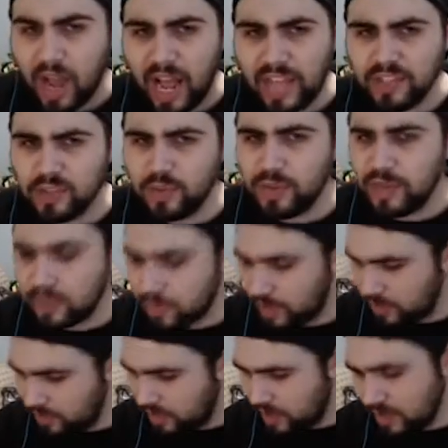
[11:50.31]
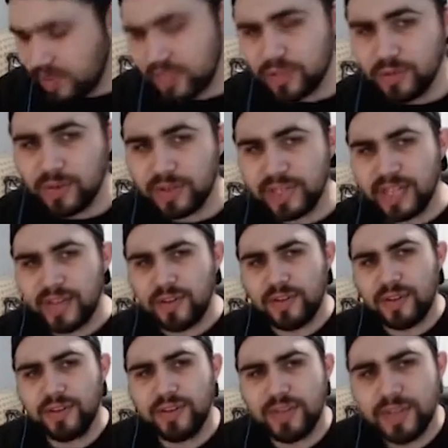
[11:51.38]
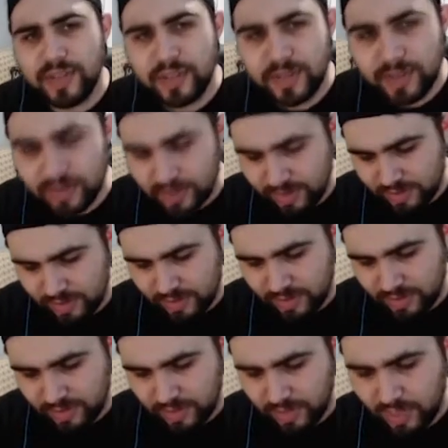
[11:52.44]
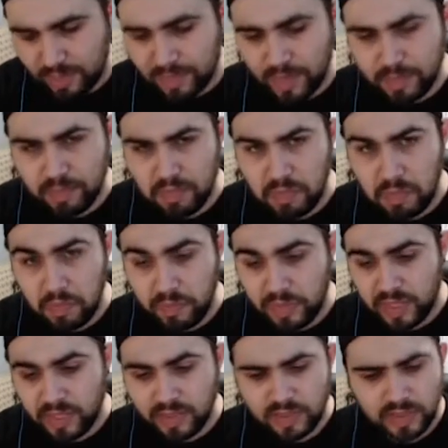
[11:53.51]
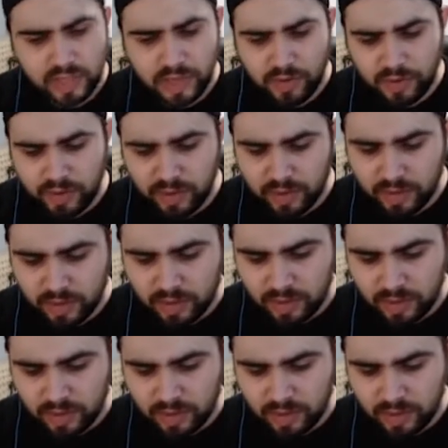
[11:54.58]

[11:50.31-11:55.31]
I just realized we haven't gotten a Union Carrier either, so that might be scary.